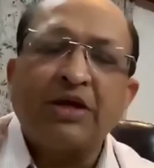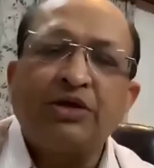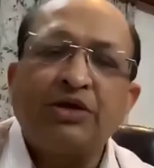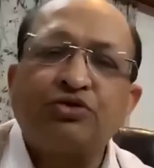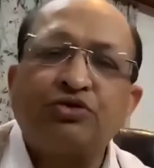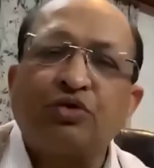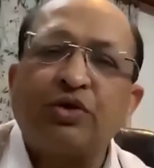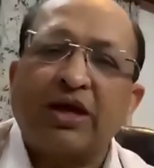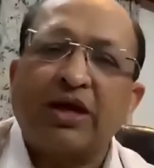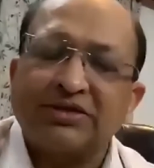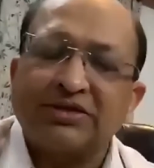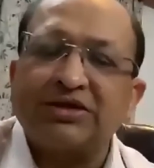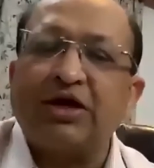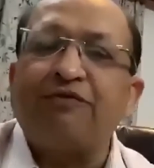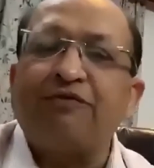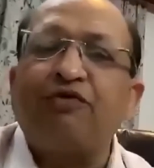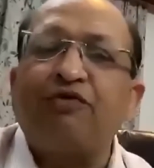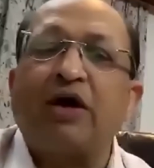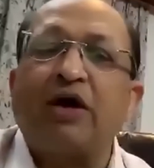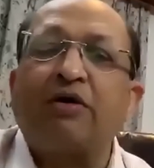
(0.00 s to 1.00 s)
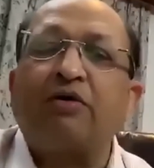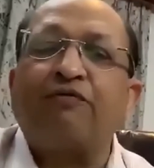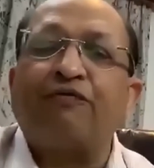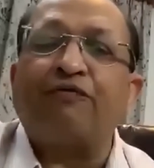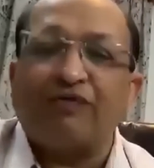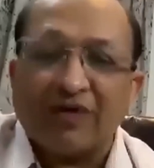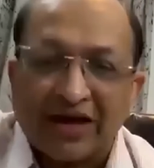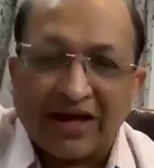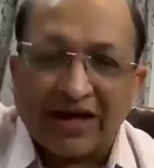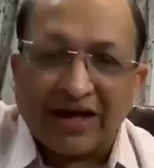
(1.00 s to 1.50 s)
So yes, if you are
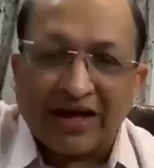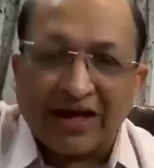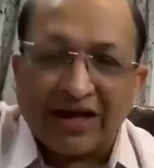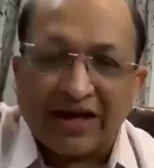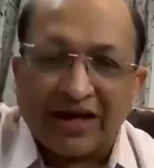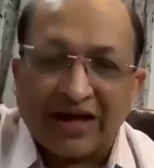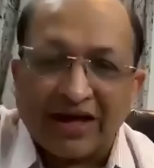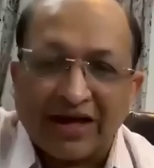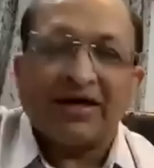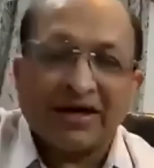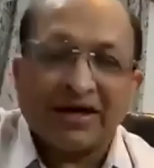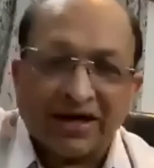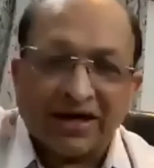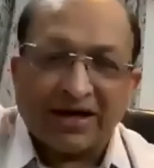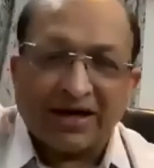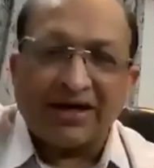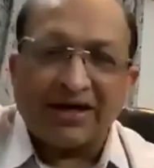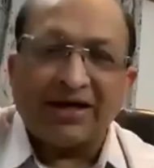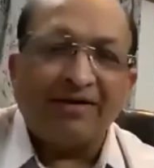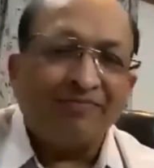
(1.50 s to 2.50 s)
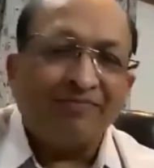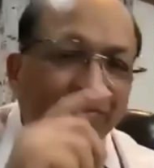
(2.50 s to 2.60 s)
frail, elderly,